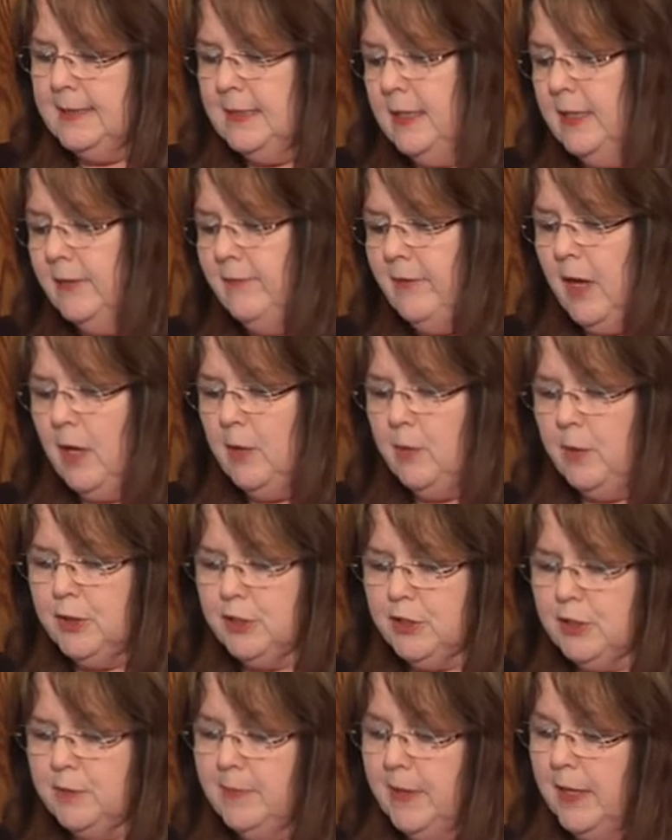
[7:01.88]
in the
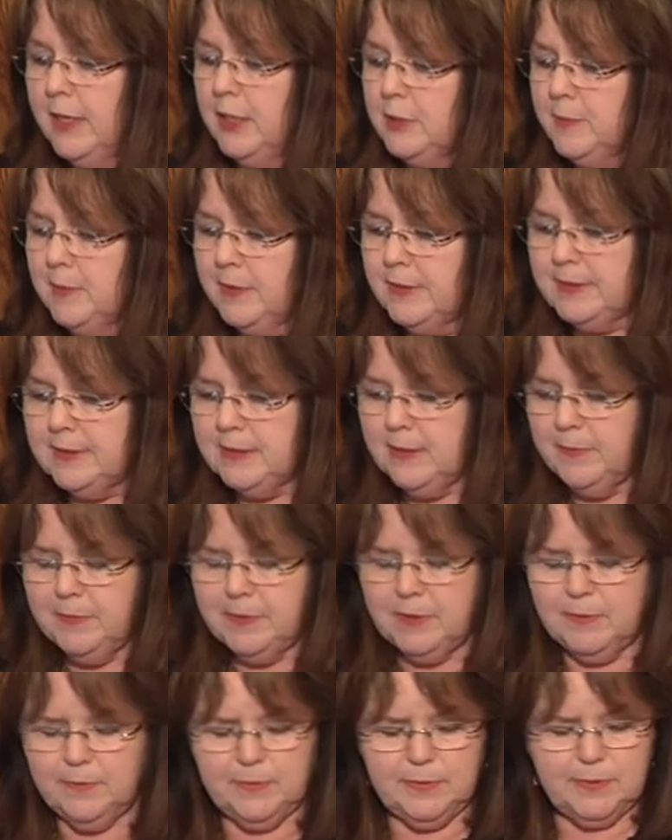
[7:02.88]
evaluation and management of
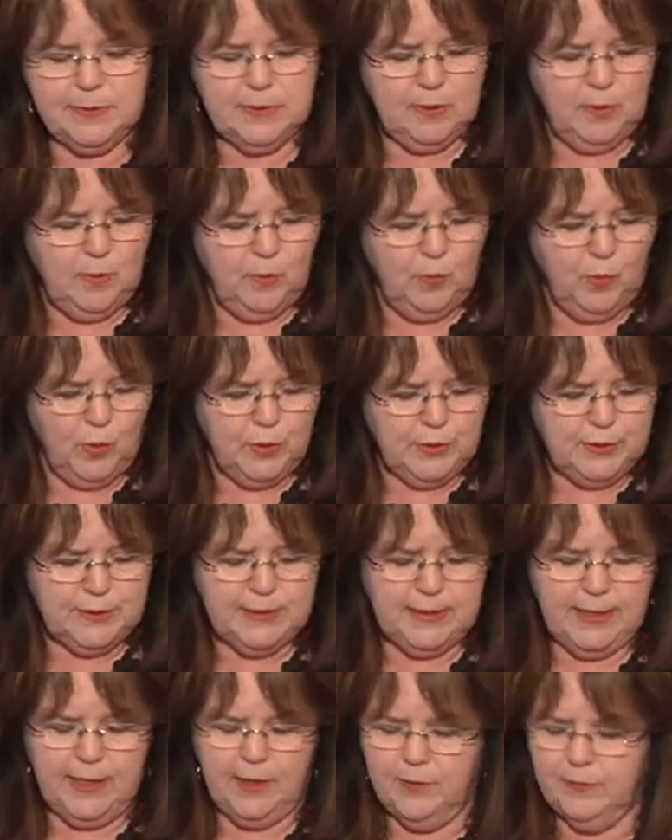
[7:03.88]
symptoms,
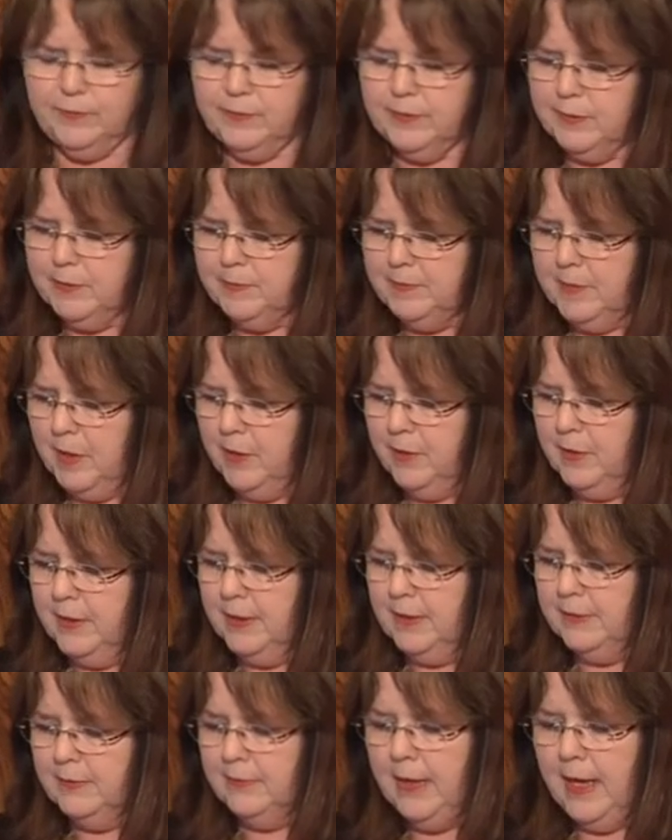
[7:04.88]
worsening health
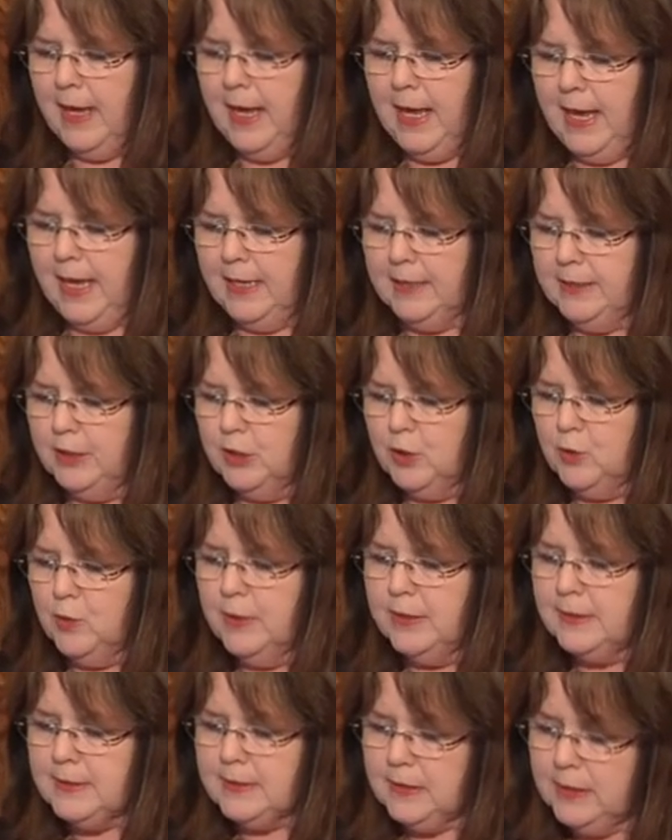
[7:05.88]
disparities, and
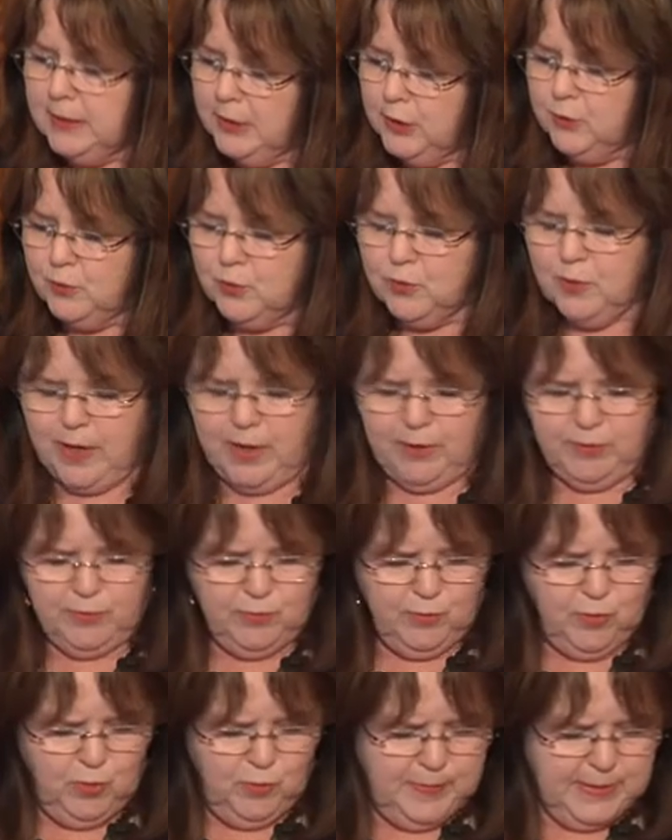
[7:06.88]
decreased clinical trial
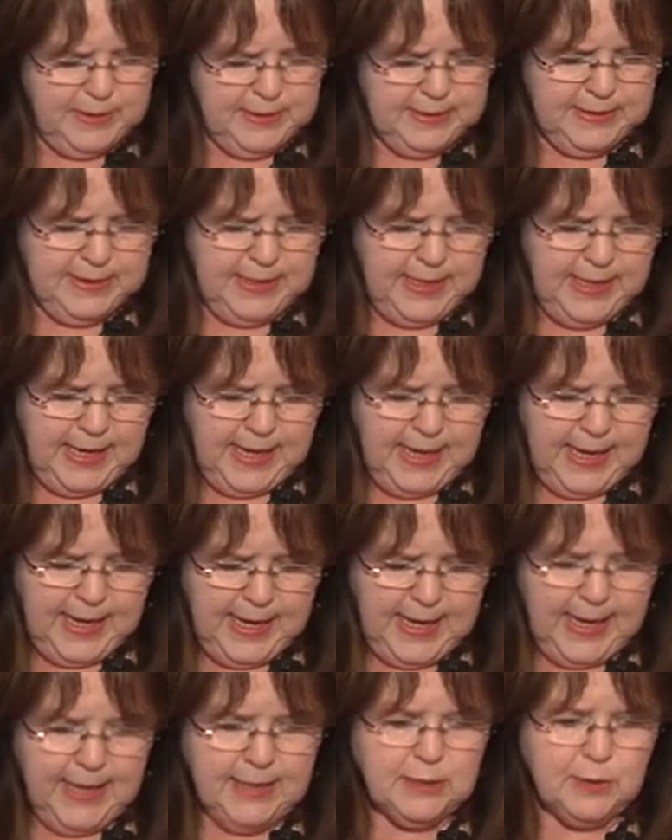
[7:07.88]
enrollment.
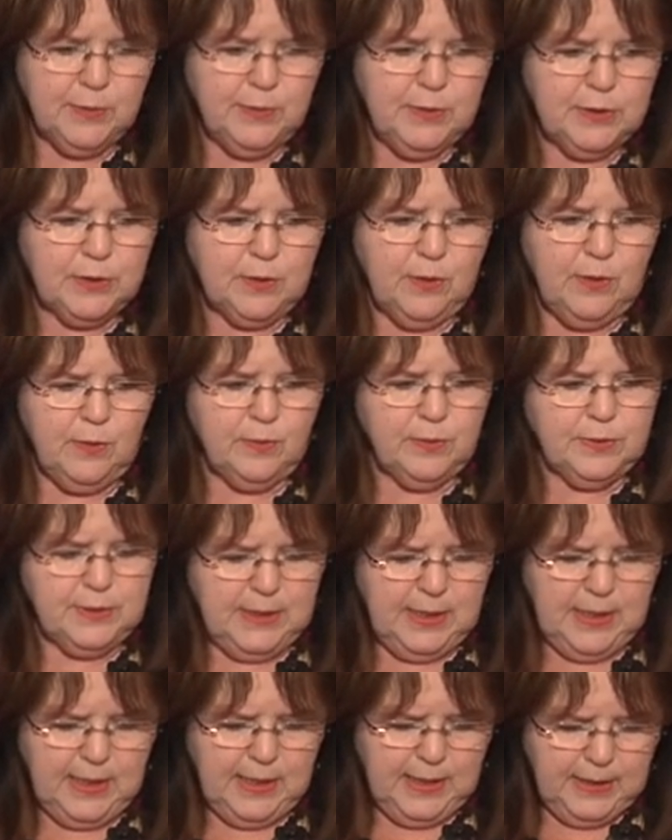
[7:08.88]
As a result,
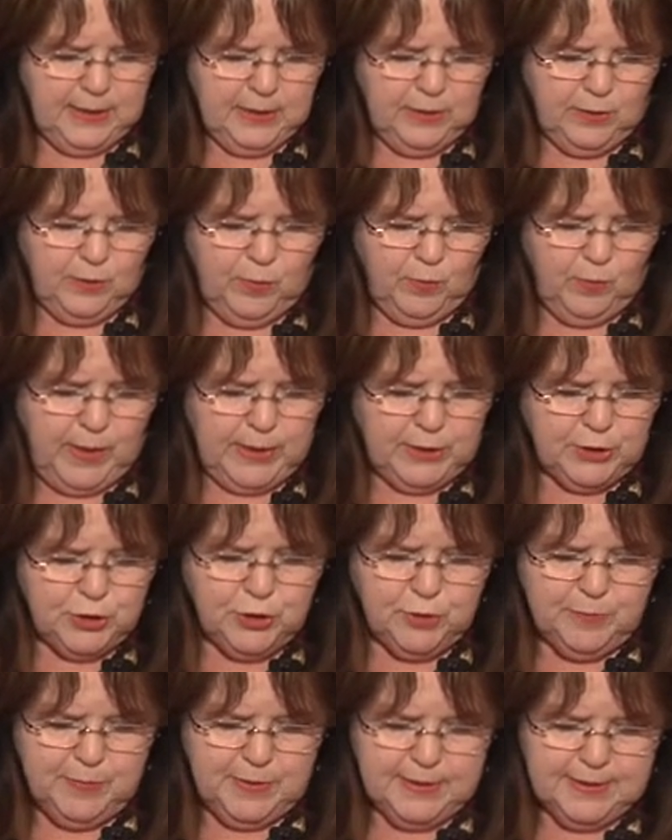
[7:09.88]
you know, what
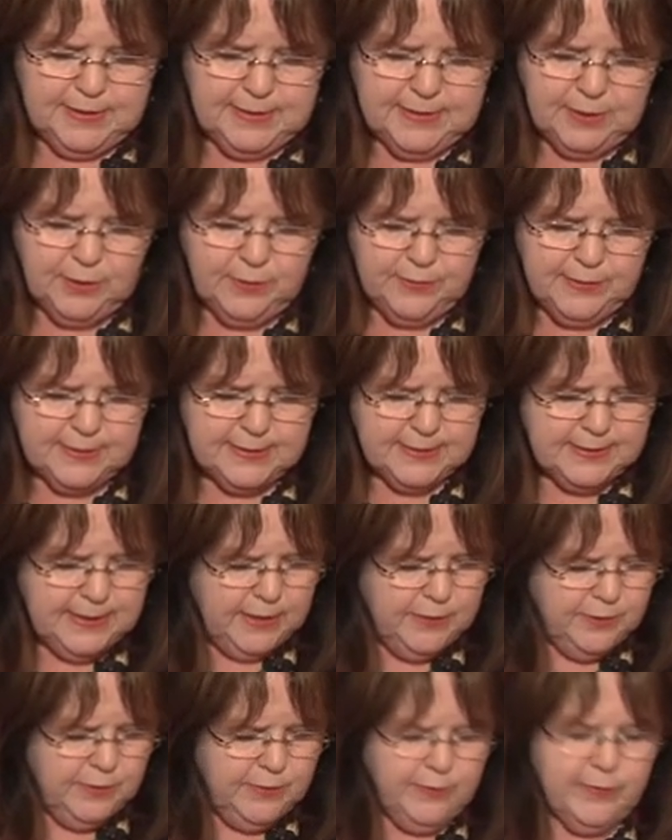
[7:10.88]
should be considered the
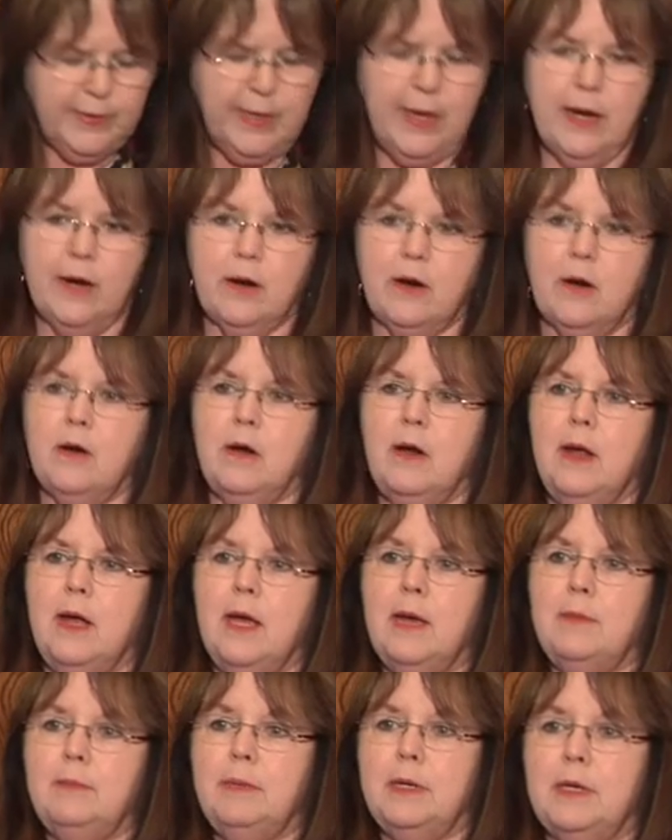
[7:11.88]
standard of care
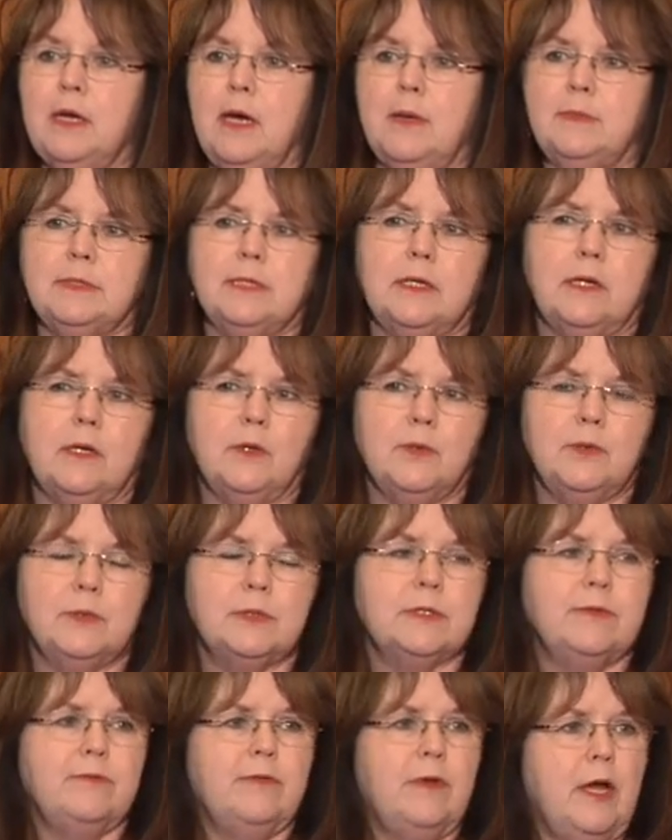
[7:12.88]
becomes an
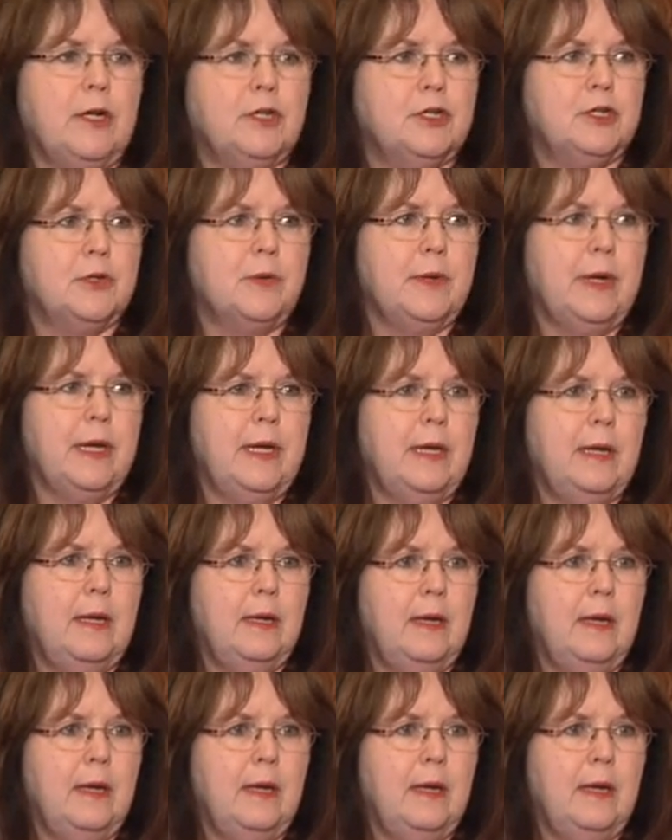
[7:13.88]
elusive luxury.